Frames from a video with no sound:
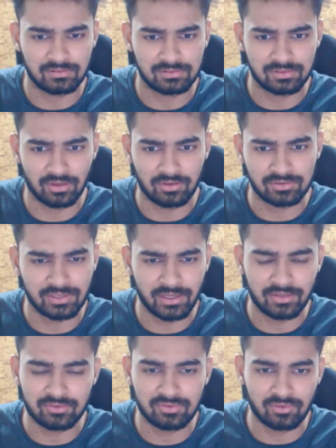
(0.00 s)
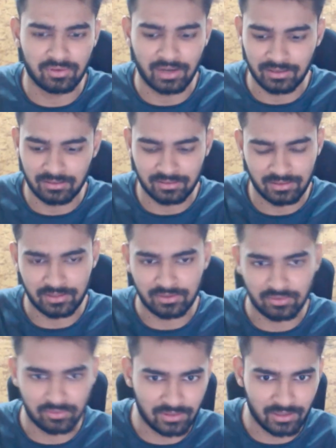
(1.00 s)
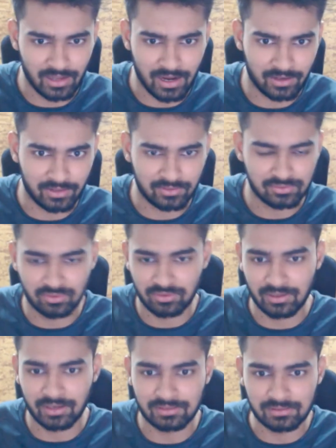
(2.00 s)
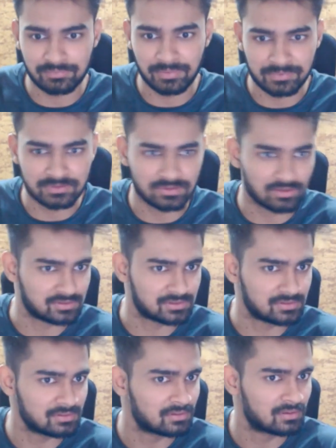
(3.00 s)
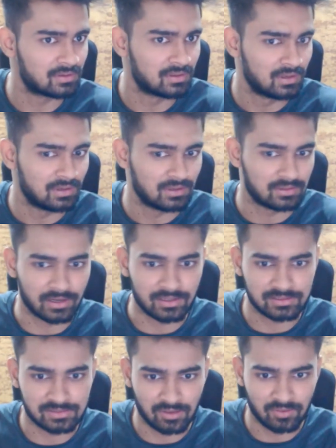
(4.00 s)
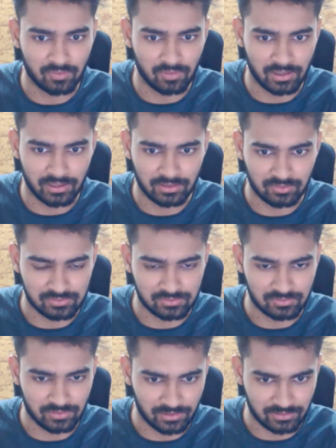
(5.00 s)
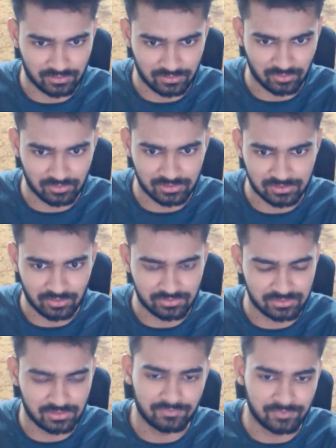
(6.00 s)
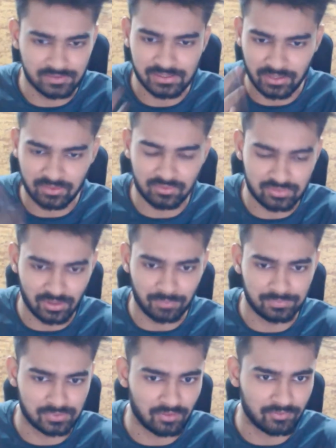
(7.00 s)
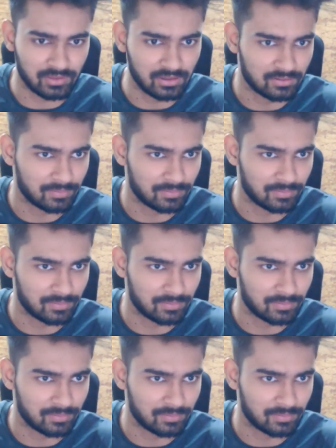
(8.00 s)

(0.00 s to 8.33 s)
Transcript: I used to look at the editorial and I used to look at other people's solution. That is how I used to like do the solution. First I used to solve it.